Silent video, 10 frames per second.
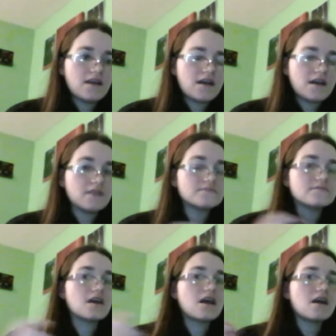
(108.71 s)

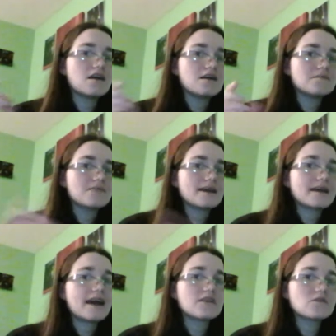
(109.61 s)
um, my
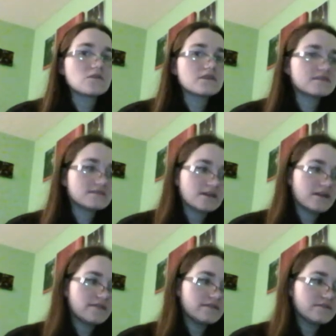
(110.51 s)
categories
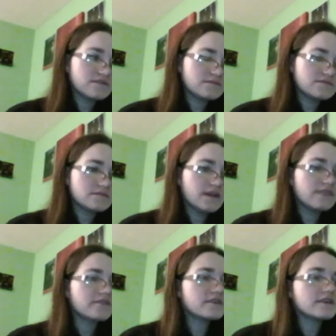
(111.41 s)
of
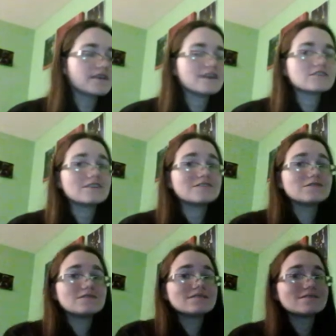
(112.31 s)
every year I try to
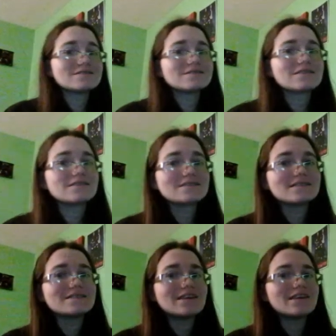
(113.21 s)
do this. This doesn't
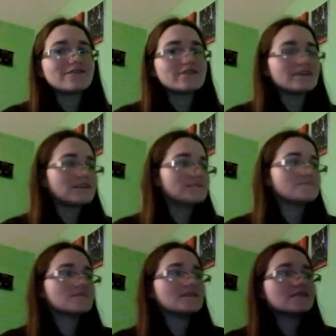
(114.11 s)
get done every year,
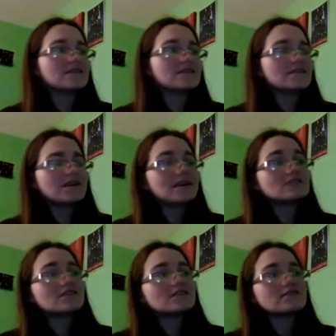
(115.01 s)
but I
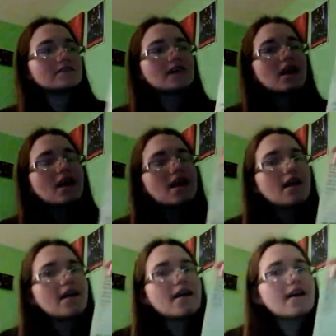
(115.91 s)
try to do it.
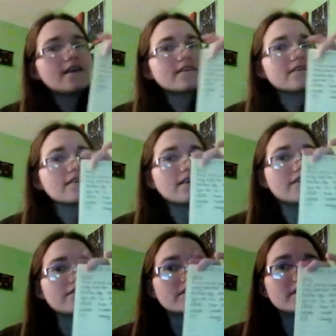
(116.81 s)

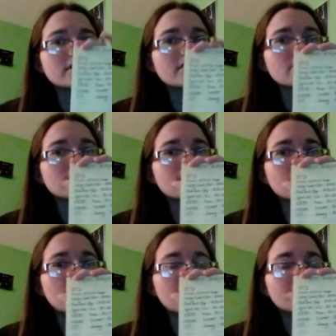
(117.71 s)
Every year
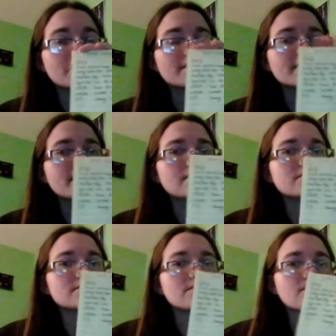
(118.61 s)
I write down
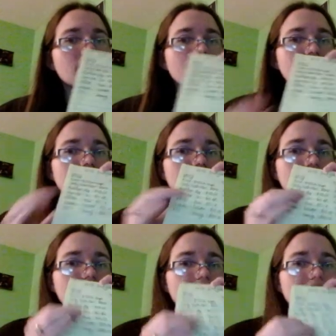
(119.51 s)
what,
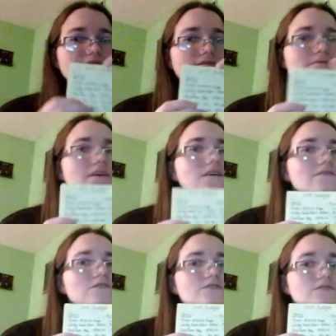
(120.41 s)
because we all
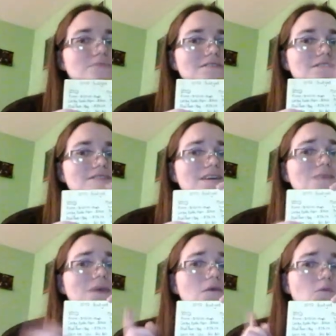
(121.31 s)
have those expenses that
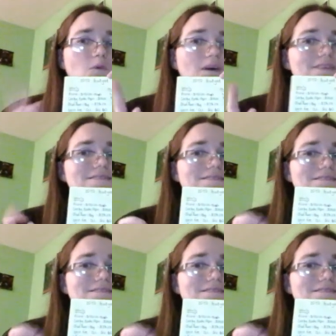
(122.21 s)
come out once